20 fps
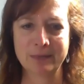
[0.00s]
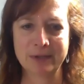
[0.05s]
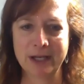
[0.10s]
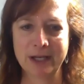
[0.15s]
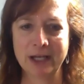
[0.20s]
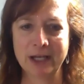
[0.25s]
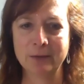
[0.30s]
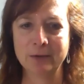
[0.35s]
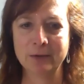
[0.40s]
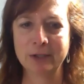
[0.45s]
being
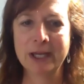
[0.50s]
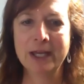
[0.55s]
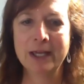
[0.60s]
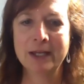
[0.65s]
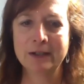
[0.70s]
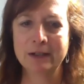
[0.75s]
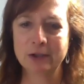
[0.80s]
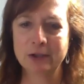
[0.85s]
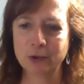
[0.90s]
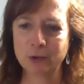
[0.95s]
able
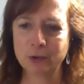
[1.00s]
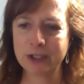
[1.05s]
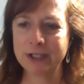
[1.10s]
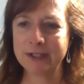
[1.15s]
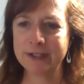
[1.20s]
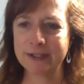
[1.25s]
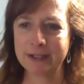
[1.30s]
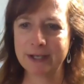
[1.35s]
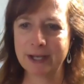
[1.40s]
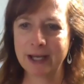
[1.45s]
to join us
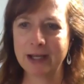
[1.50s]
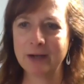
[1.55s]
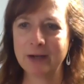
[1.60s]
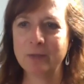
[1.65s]
today.